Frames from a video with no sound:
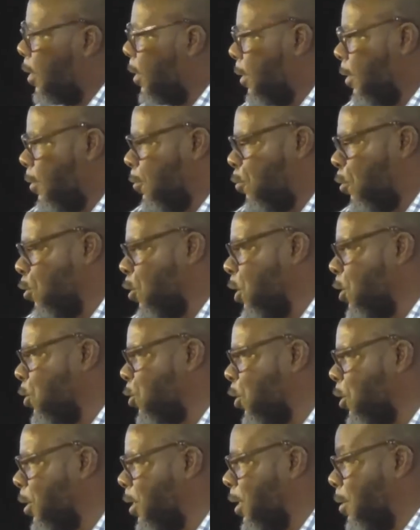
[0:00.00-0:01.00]
The following
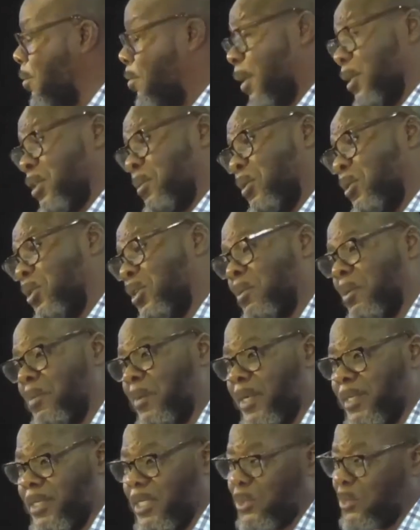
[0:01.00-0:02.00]
Sunday, Pastor may not
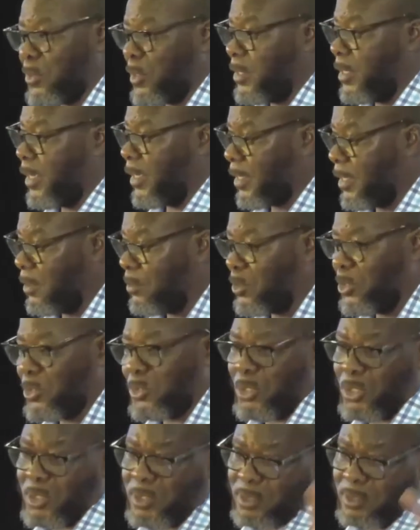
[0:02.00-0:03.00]
remember this one, I came to
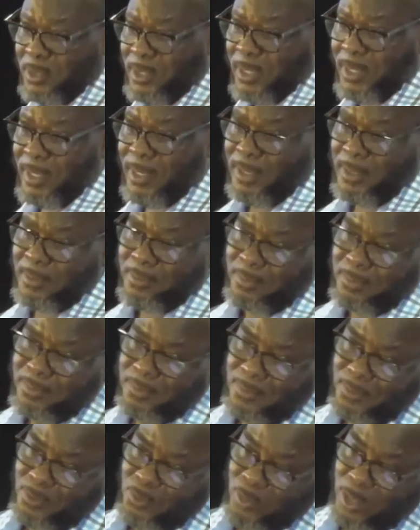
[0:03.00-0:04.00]
church
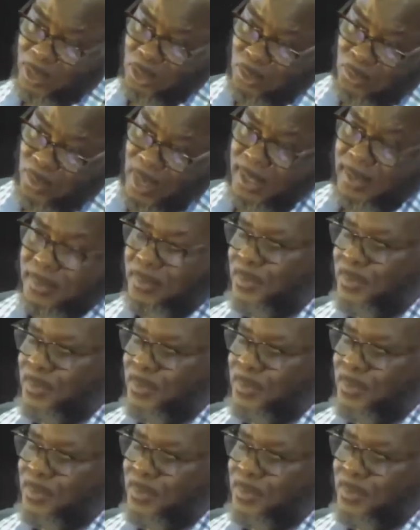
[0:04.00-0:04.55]
in Wendover.